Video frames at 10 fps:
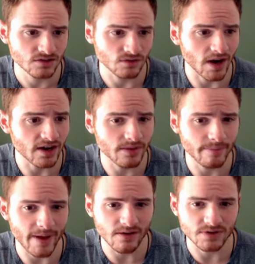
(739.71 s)
So right off
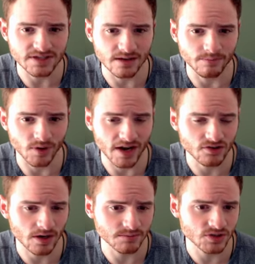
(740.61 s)
the bat, we see a
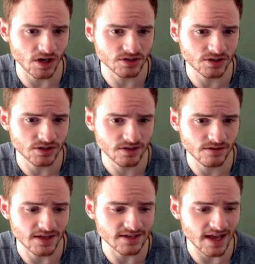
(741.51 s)
breadcrumb structure.
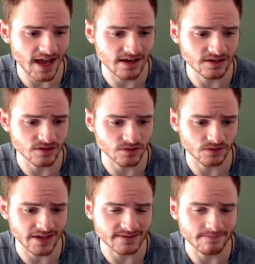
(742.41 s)
These add
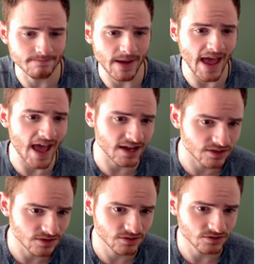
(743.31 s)
internal links back
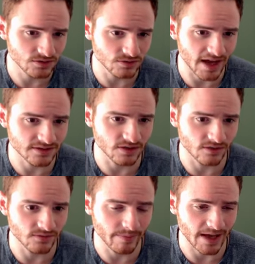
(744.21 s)
to that
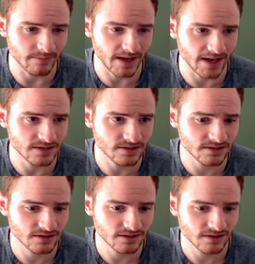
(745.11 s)
sofa bed
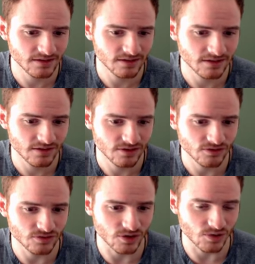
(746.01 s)
page
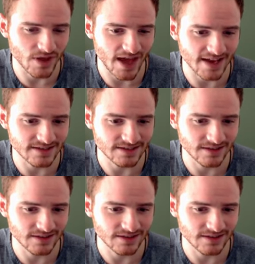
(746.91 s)
so that